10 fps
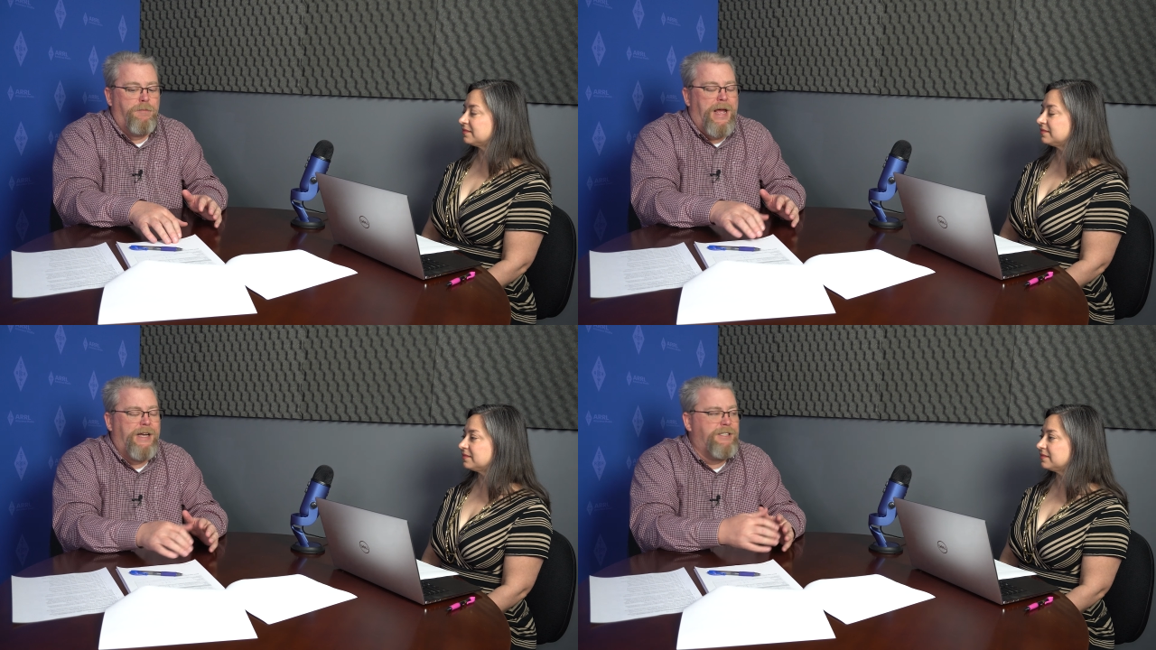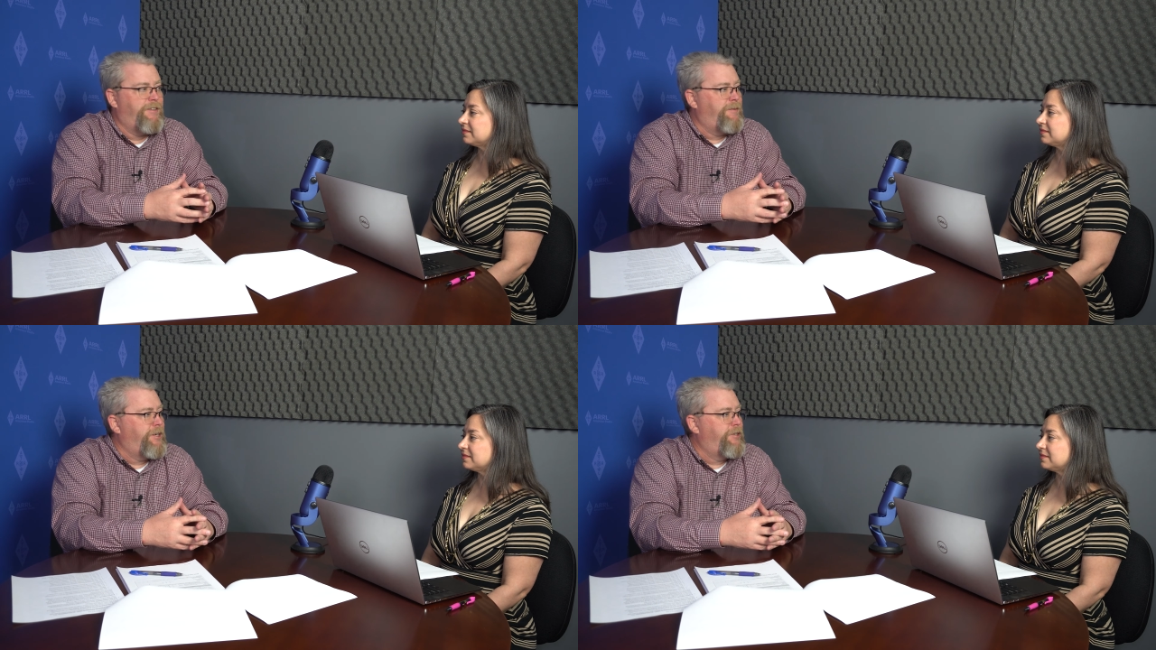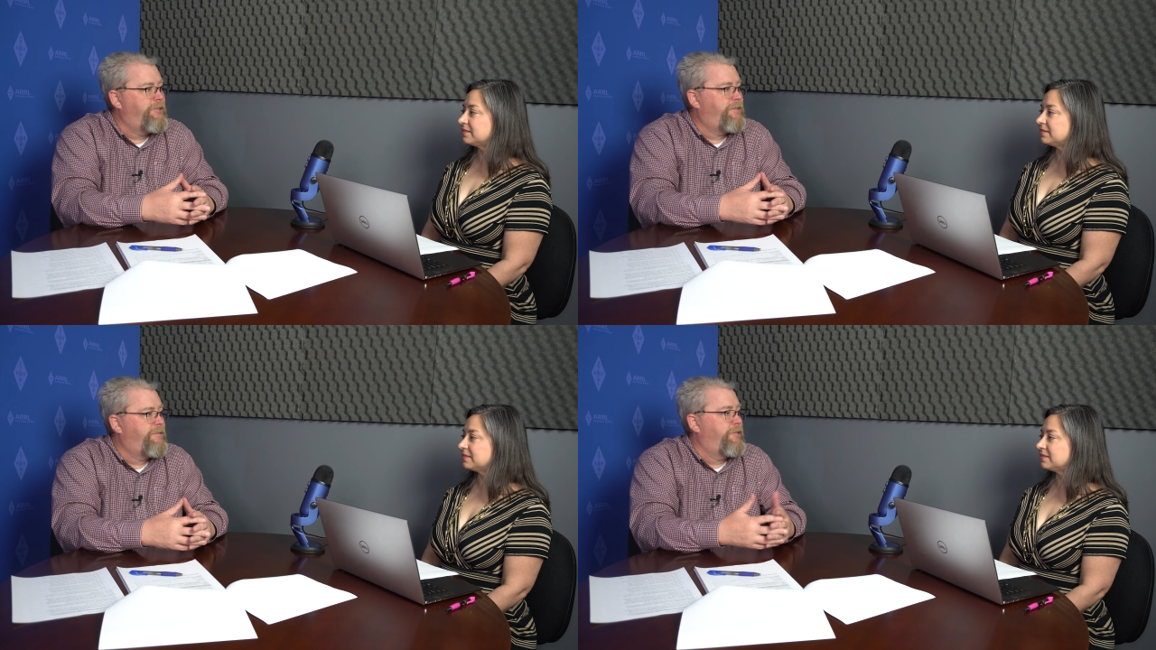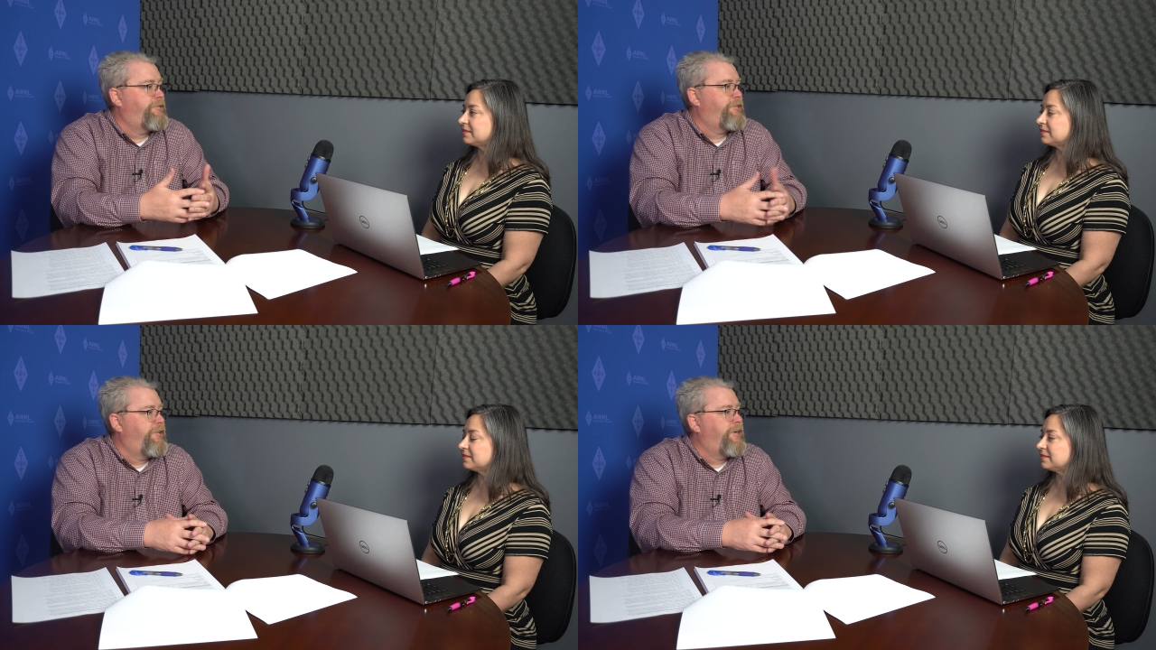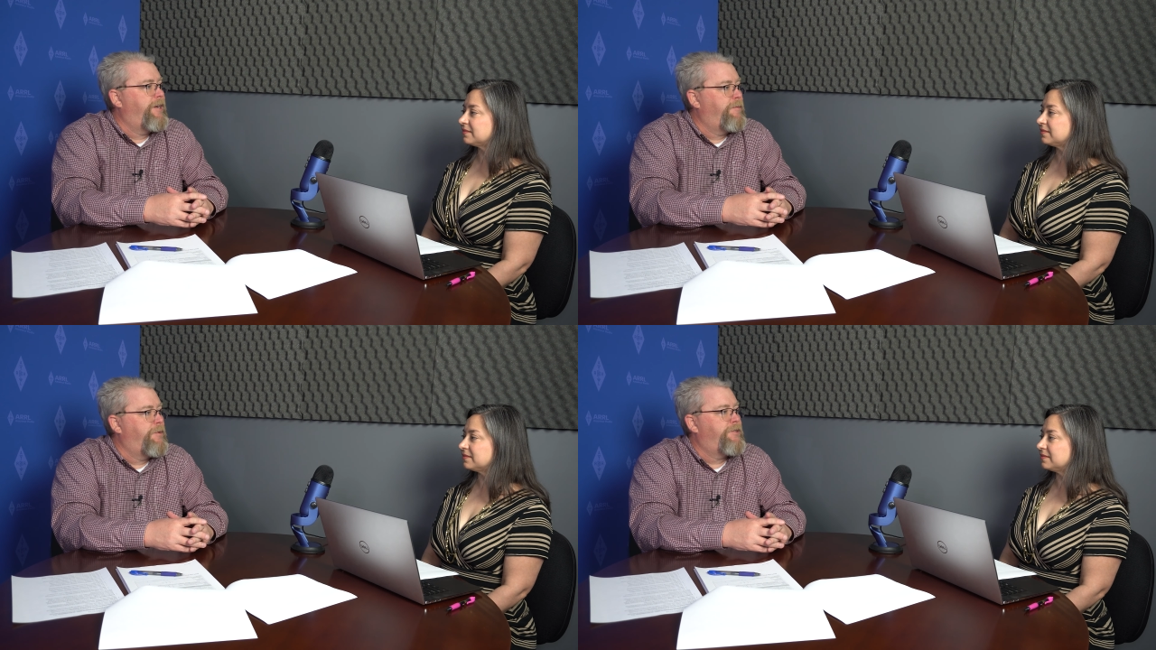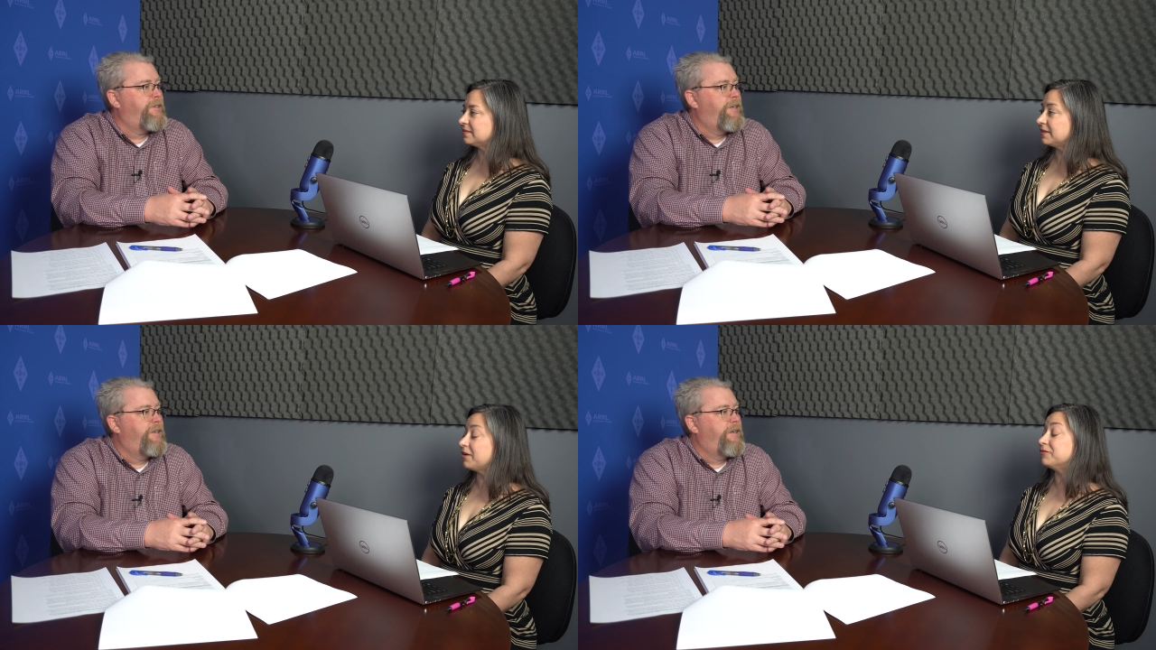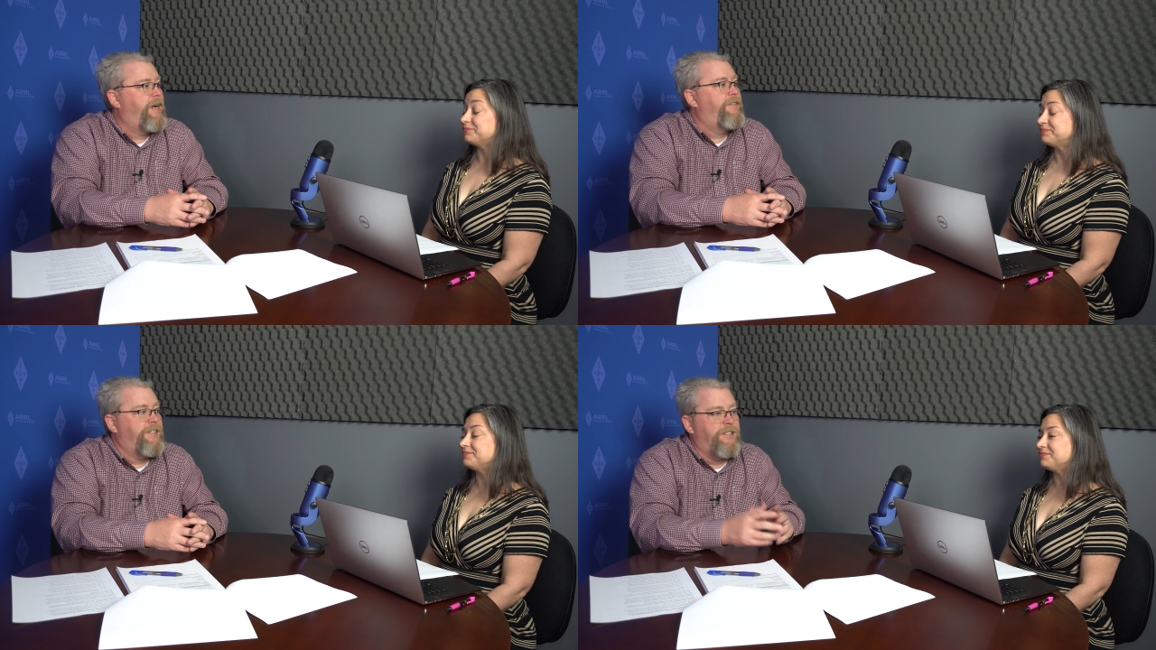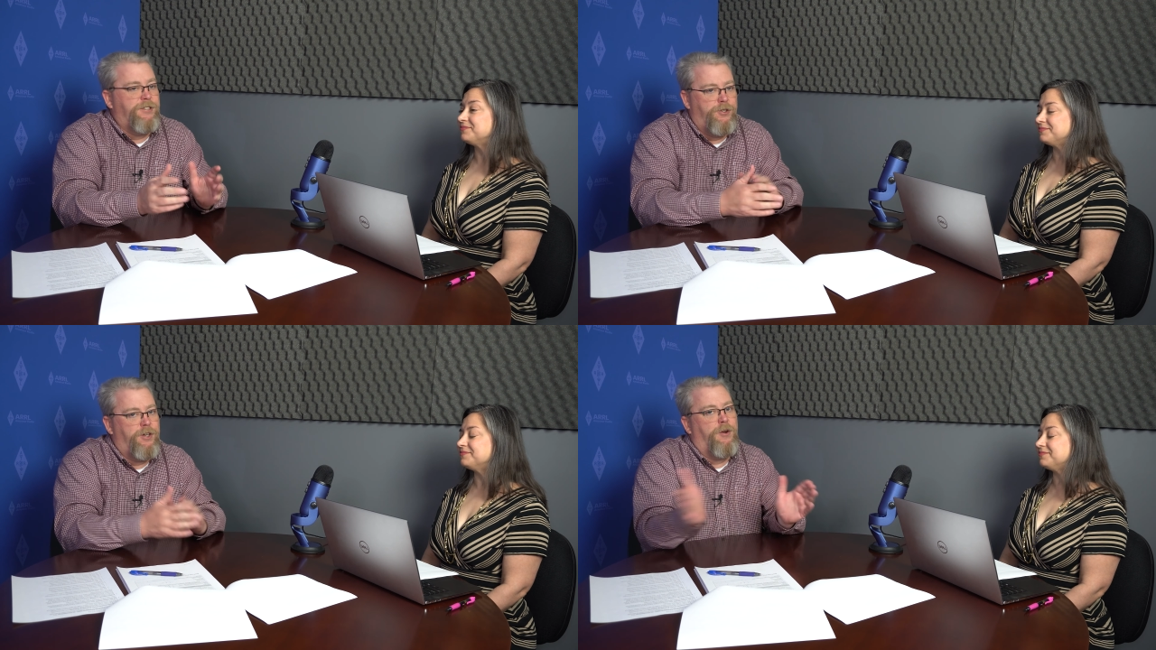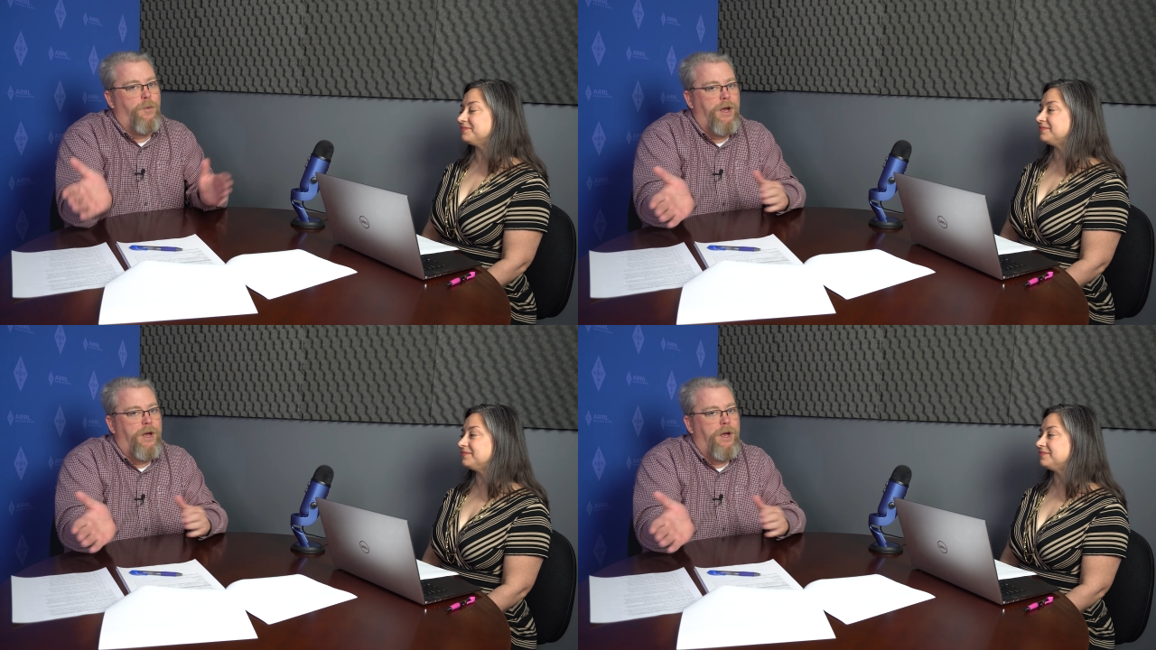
Speaker 1: the past, FEMA used Social Security numbers, and this is doing